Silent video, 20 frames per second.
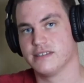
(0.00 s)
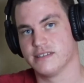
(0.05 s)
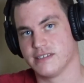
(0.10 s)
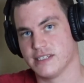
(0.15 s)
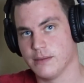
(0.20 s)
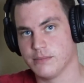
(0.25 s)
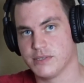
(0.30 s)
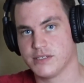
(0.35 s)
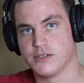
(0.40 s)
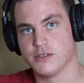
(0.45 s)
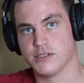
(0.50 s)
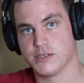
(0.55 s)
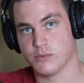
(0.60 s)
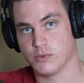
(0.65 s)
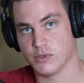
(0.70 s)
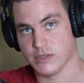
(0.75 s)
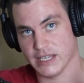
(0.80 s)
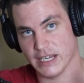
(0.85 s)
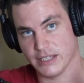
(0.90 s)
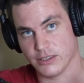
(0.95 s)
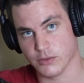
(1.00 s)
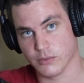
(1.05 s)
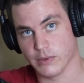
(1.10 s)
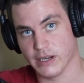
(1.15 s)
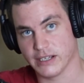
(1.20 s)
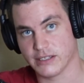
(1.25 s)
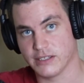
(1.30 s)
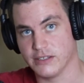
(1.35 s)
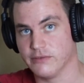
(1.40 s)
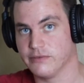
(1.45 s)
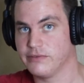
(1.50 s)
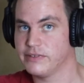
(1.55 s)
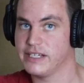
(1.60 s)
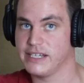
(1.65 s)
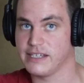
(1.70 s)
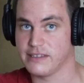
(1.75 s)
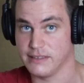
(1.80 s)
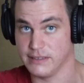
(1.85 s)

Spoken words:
This episode's more of that directive, like,